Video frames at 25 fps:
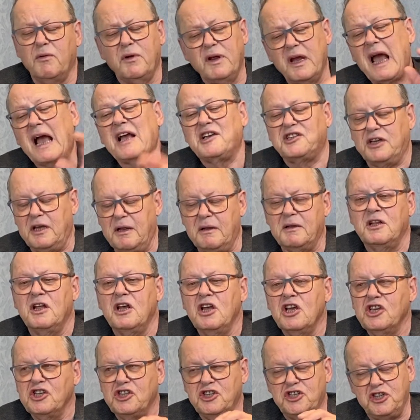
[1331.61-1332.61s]
We're actually in
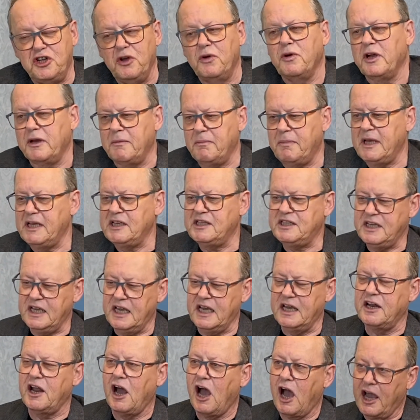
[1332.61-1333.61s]
Stewart,
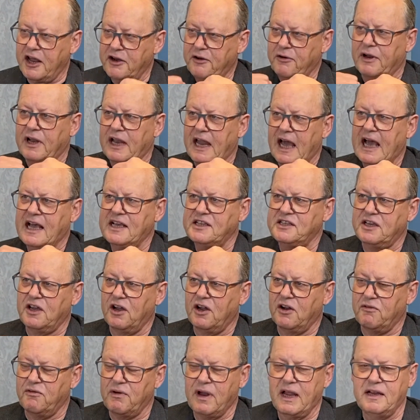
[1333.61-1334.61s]
BC, and Hyder,
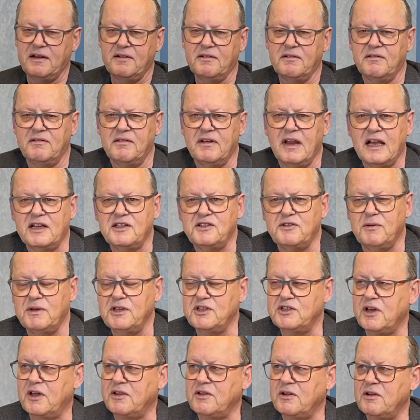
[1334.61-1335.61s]
Alaska are right next to
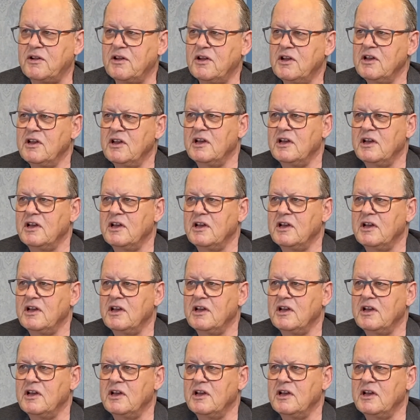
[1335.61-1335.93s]
each other.